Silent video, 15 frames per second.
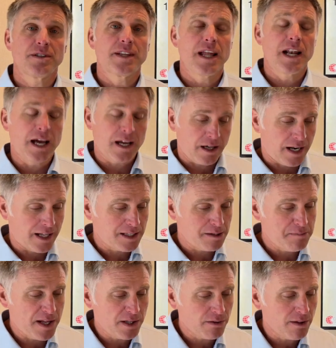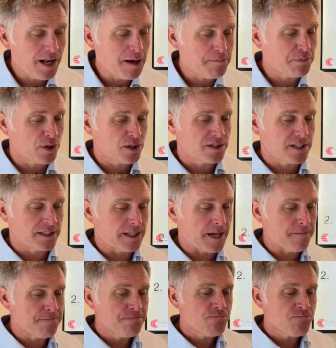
del agrandamiento de la próstata.